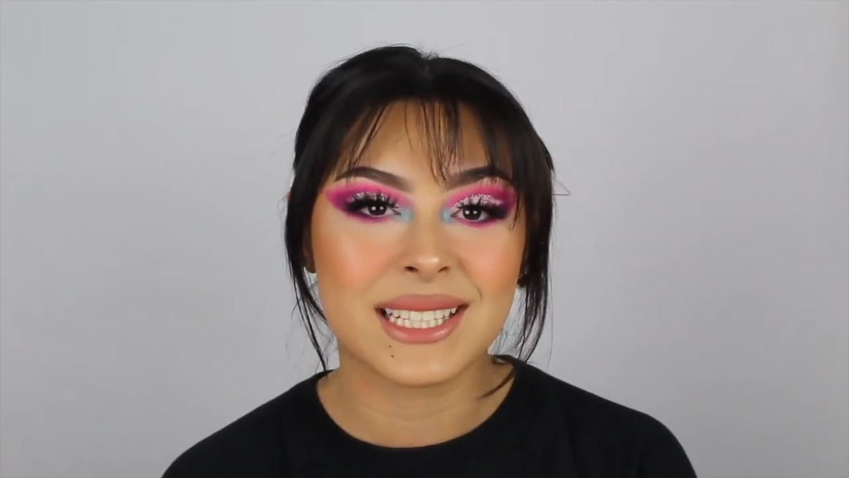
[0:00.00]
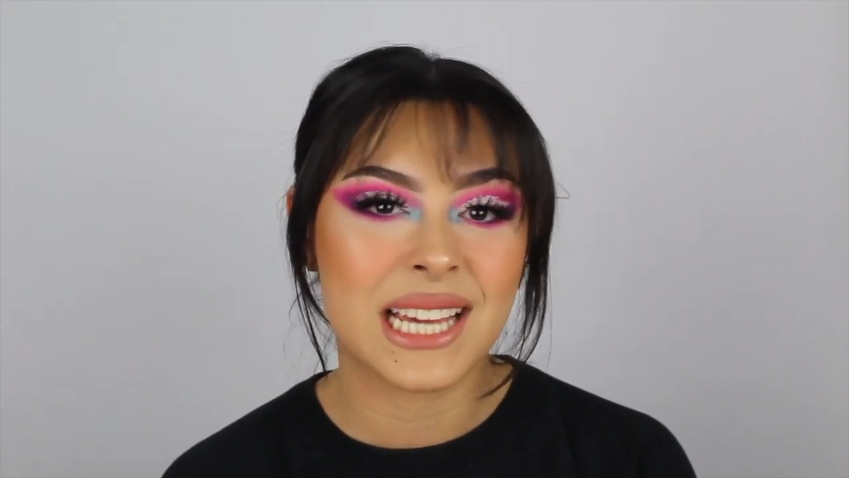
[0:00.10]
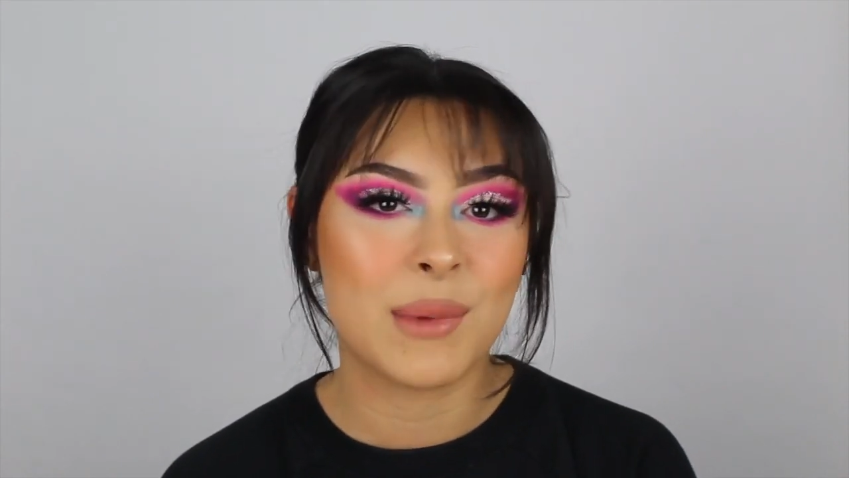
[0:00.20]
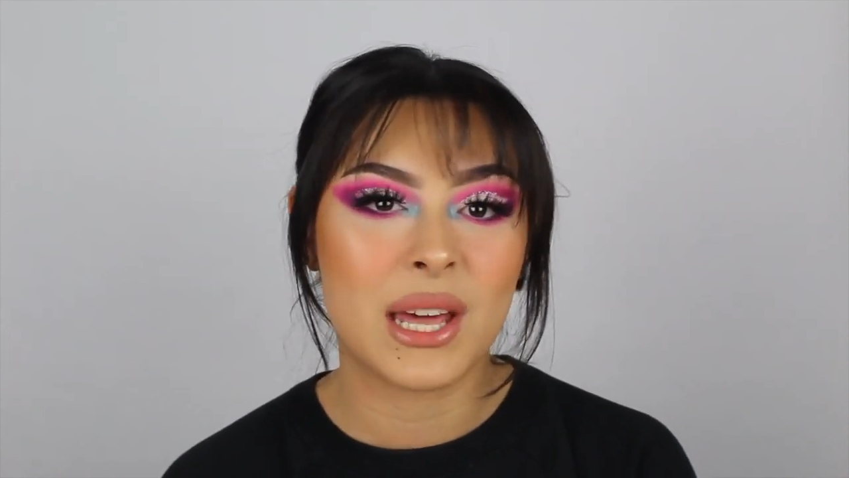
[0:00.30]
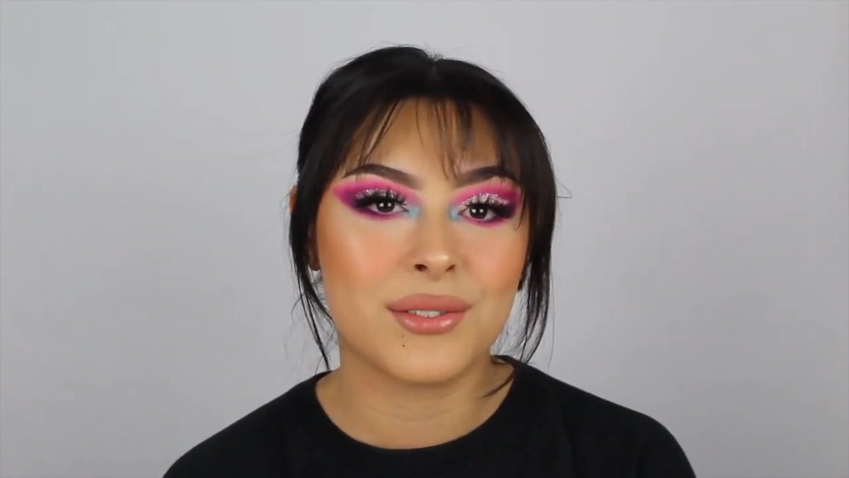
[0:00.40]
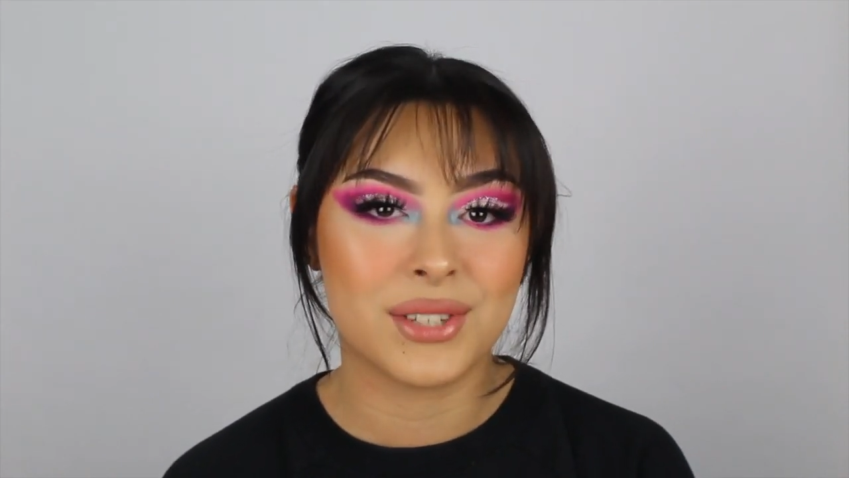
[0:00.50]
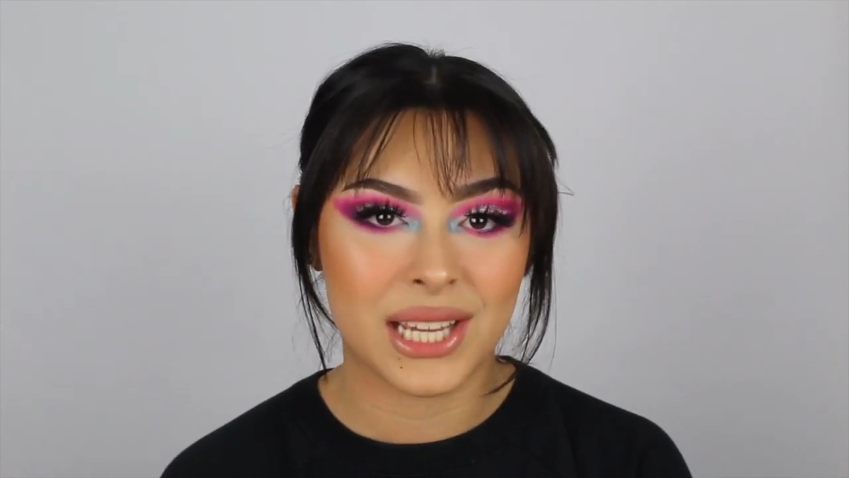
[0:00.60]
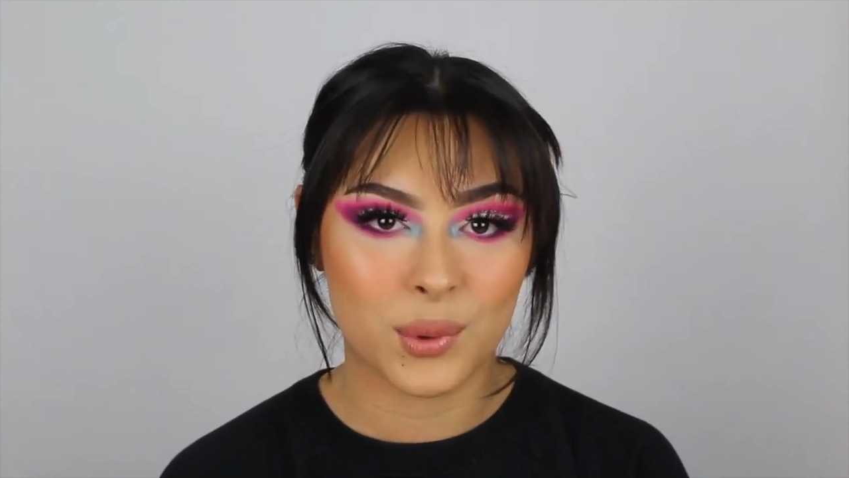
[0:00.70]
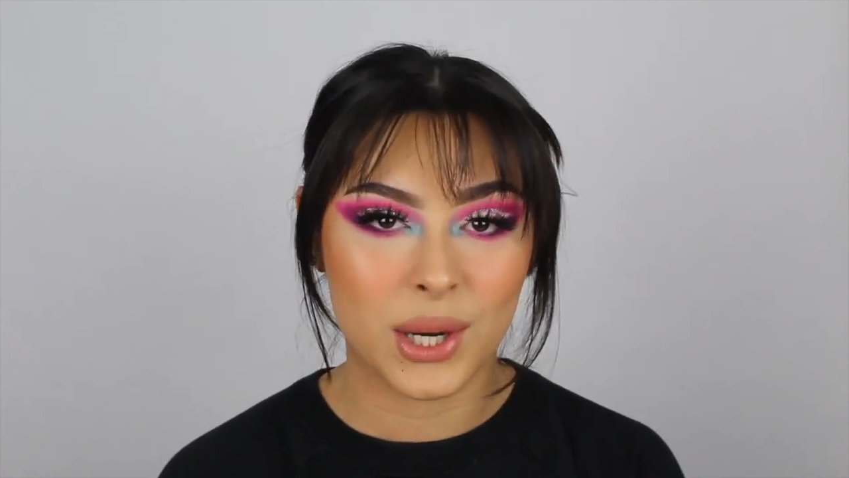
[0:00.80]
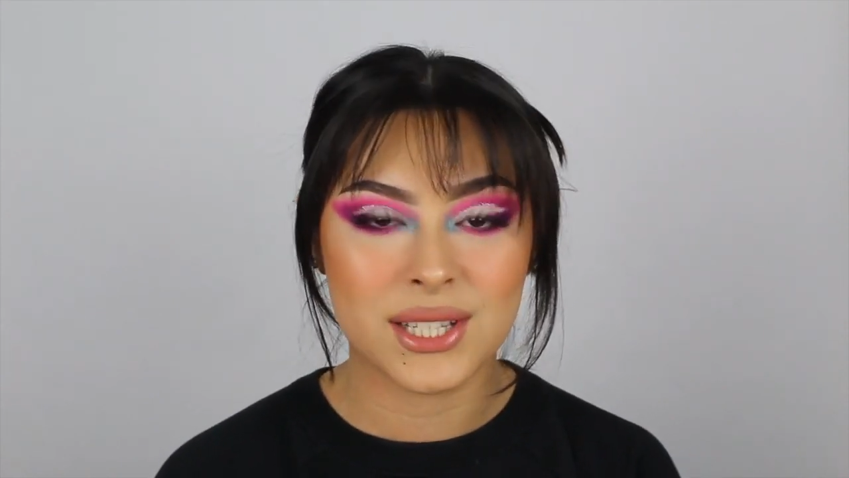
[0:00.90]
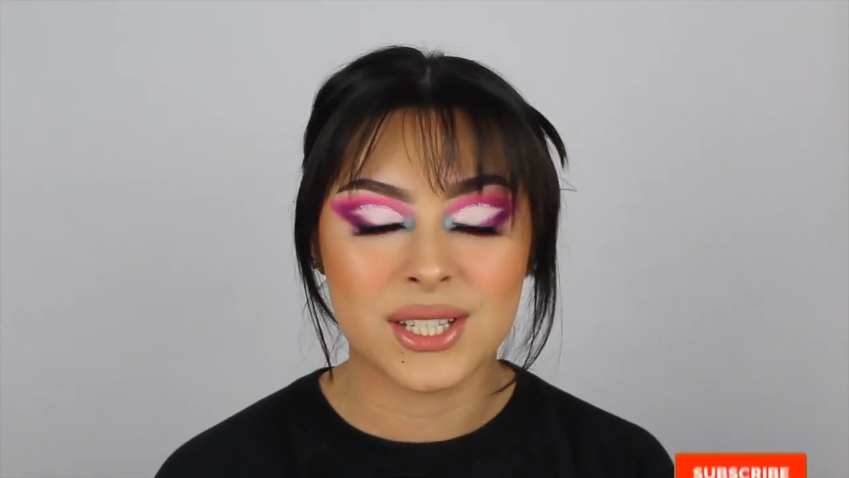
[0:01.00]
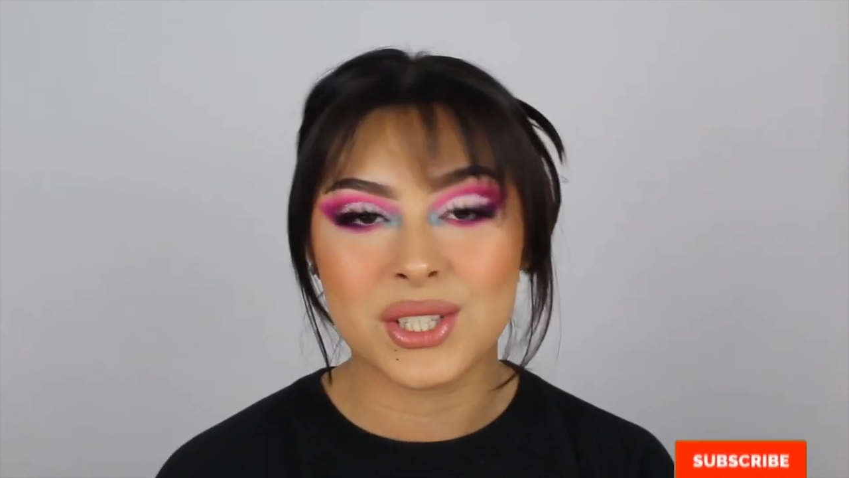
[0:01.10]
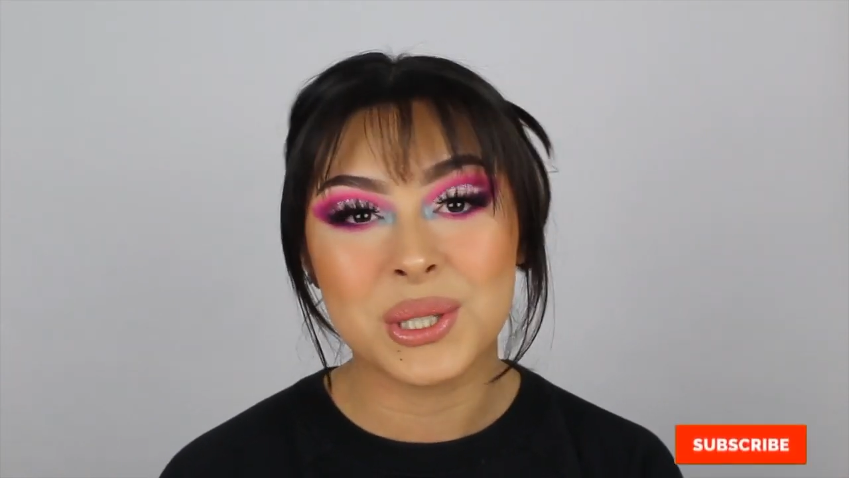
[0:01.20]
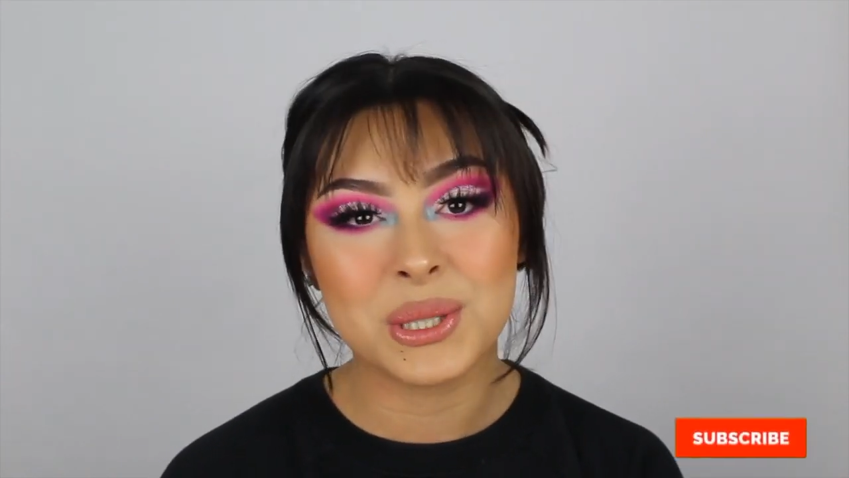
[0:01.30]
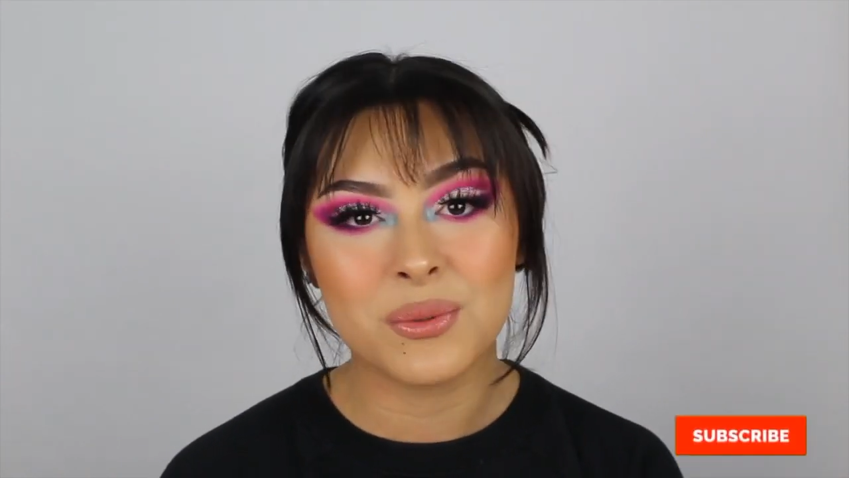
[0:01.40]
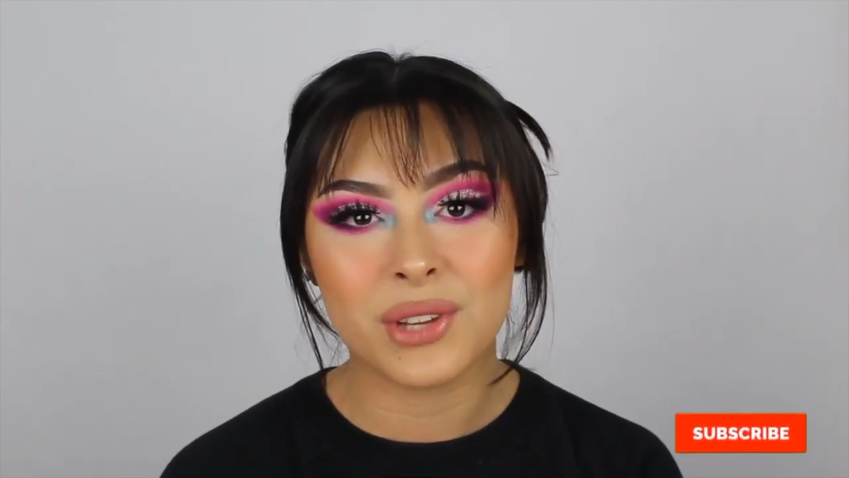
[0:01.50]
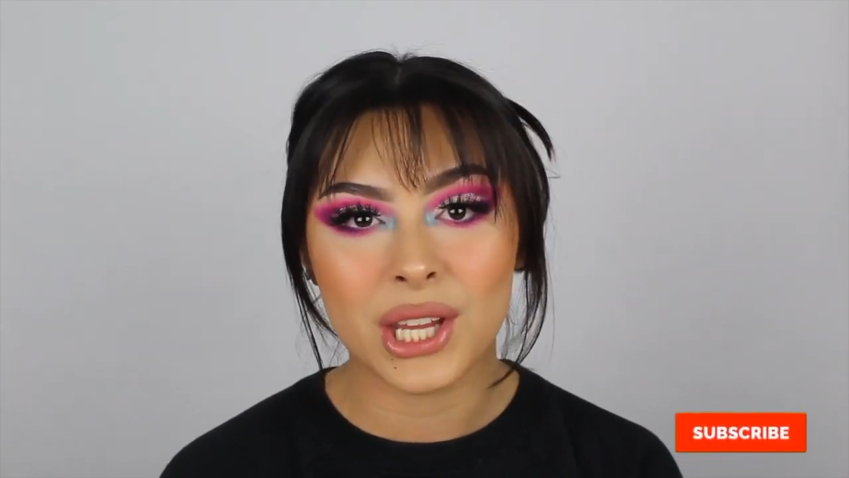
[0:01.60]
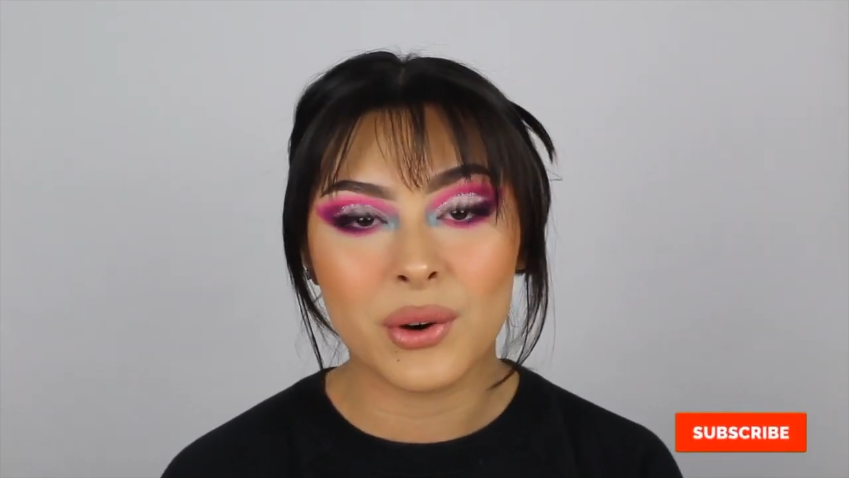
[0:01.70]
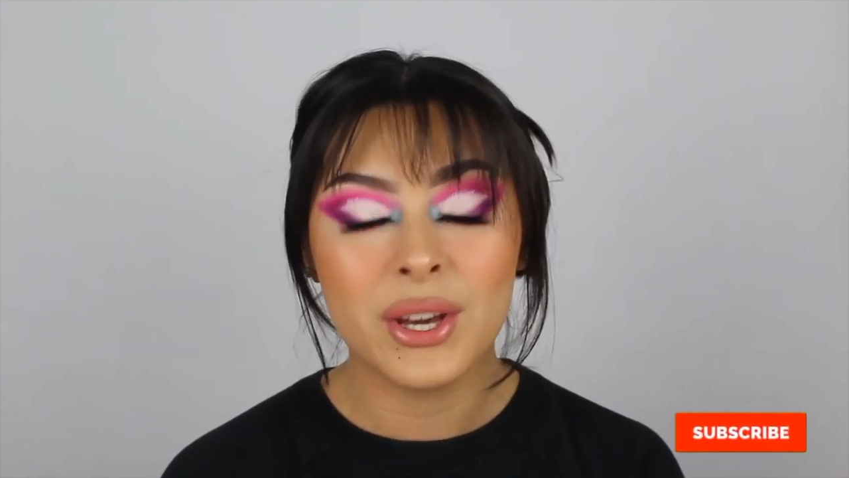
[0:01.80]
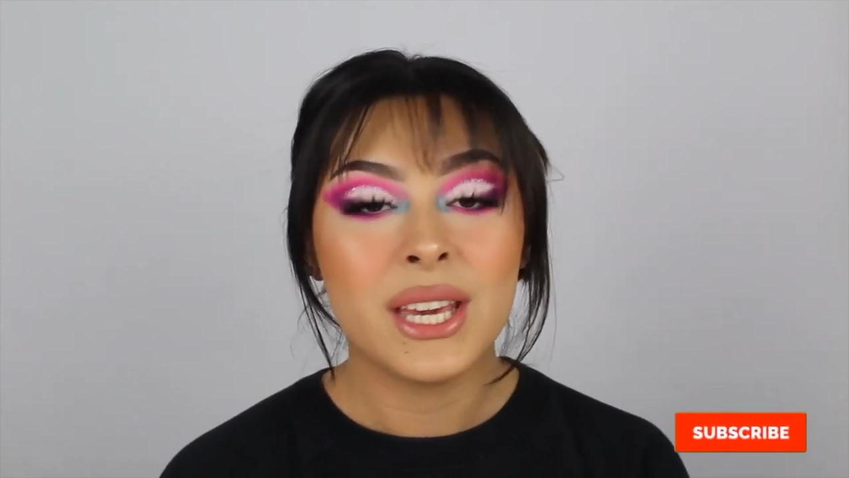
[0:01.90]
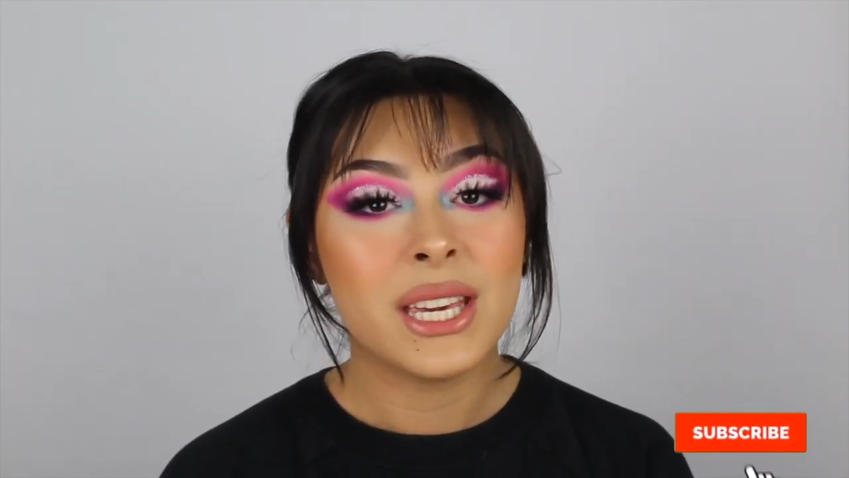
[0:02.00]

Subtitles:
time out of your day to watch this YouTube video.